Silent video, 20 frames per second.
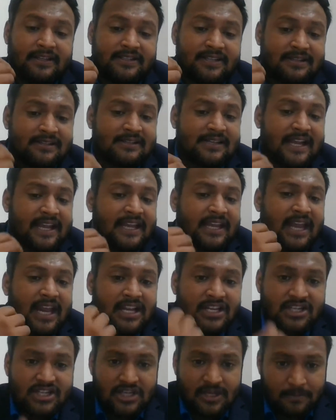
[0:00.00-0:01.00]
just like
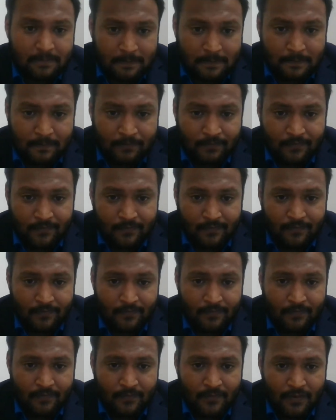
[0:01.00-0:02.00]
kingship
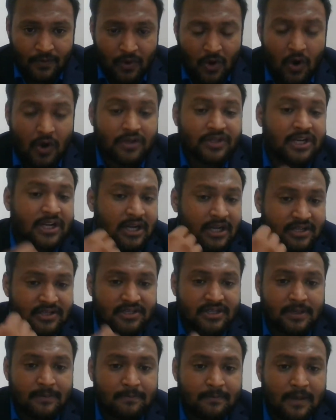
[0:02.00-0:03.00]
or the
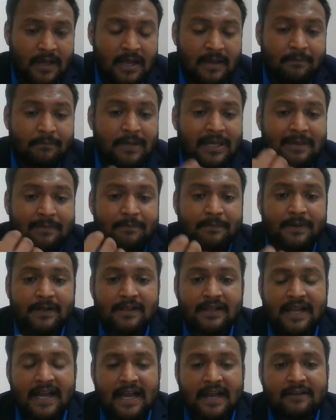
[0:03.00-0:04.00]
custom,
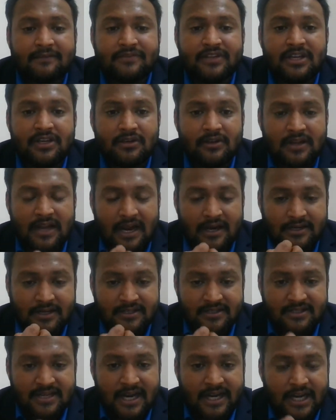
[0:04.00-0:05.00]
people have the
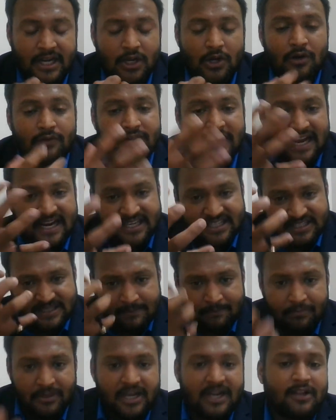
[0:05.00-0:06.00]
understanding of
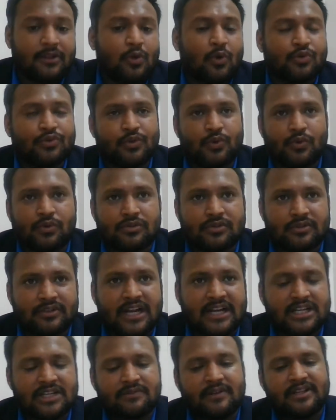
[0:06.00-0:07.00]
accepting those rules.
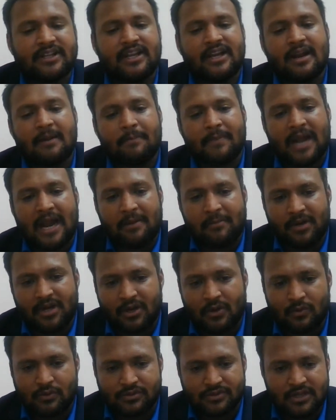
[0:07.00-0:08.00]
That is why they are
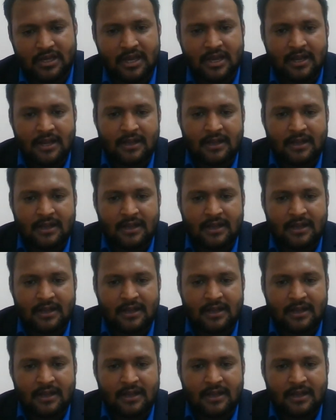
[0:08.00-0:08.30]
primary rules.